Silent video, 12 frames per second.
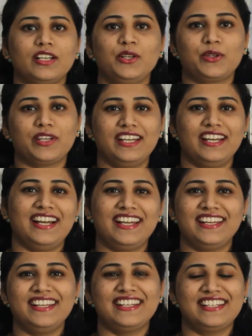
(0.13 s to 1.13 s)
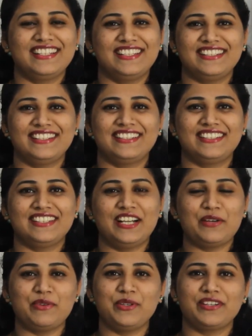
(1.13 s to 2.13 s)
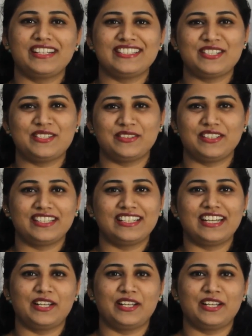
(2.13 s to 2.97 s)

Okay, hi. How are you guys doing?